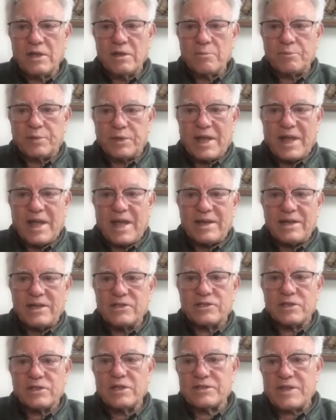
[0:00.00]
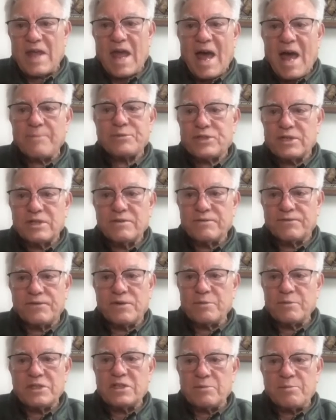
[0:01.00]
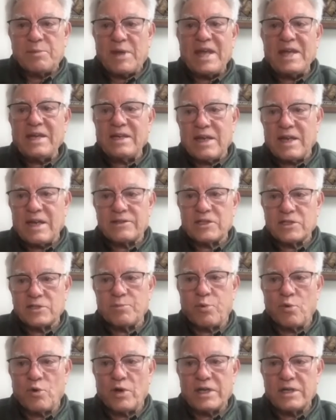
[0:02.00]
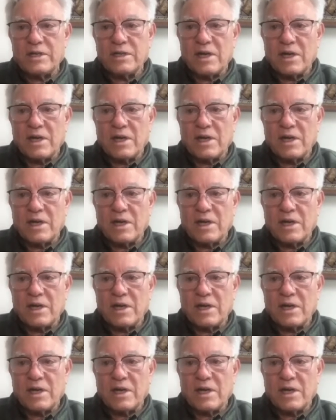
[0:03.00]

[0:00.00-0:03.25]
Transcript: plan is absent from the debate at this point